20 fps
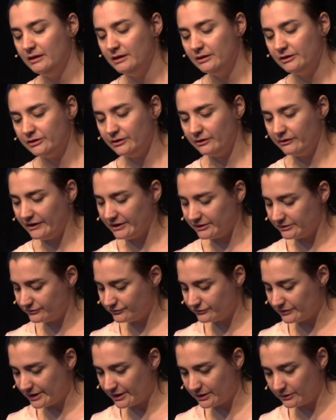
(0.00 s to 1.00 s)
So that's
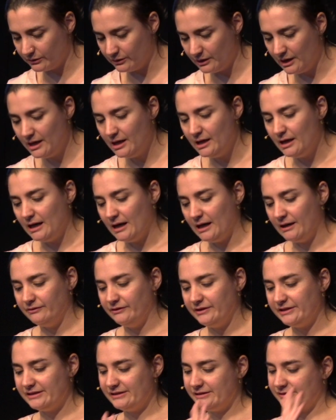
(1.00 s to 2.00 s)
really cool. And
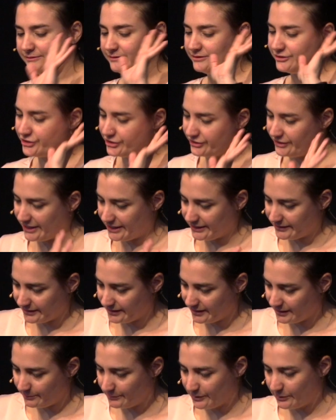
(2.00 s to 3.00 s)
this is
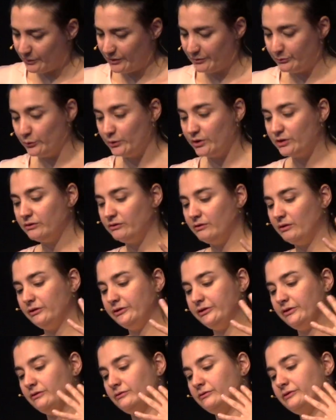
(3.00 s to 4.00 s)
generating, but what we could
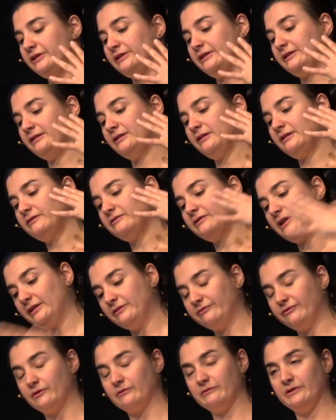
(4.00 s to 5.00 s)
also do is
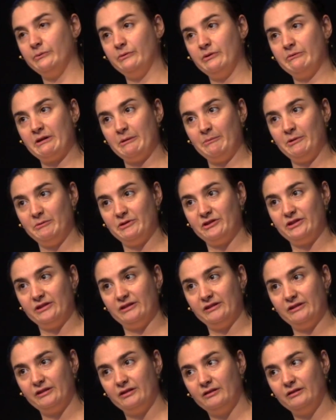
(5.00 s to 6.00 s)
transform the webcam
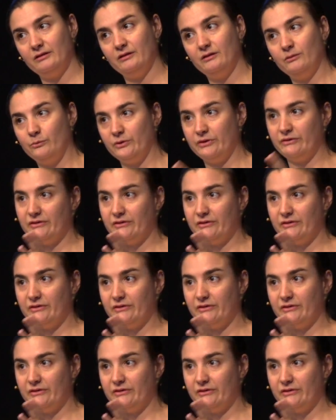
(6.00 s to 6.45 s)
images with